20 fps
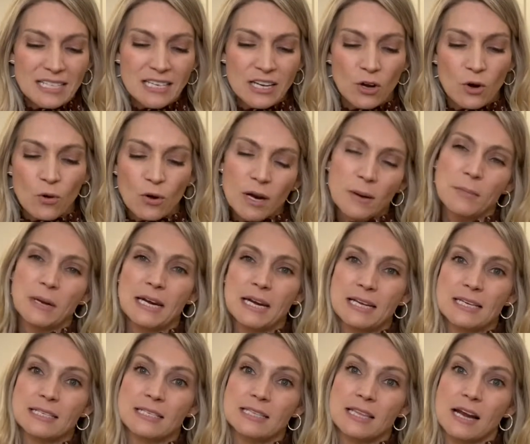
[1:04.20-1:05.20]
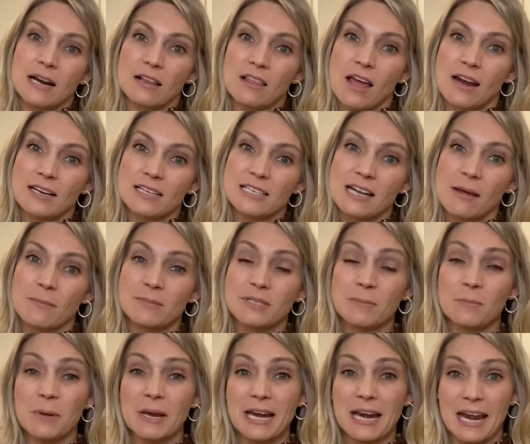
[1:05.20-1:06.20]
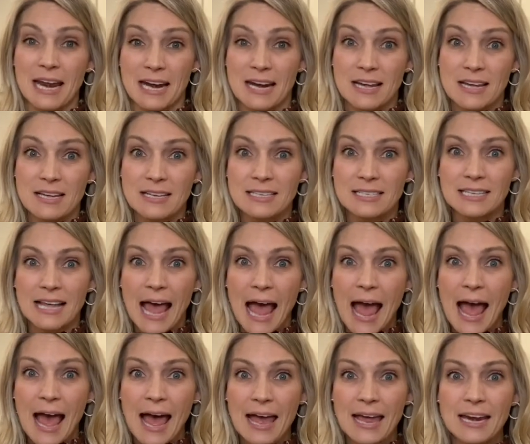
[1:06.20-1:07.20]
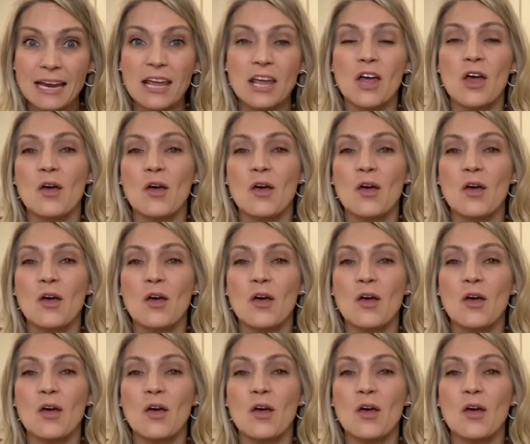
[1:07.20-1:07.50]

a creaminess that a lot of times bananas add,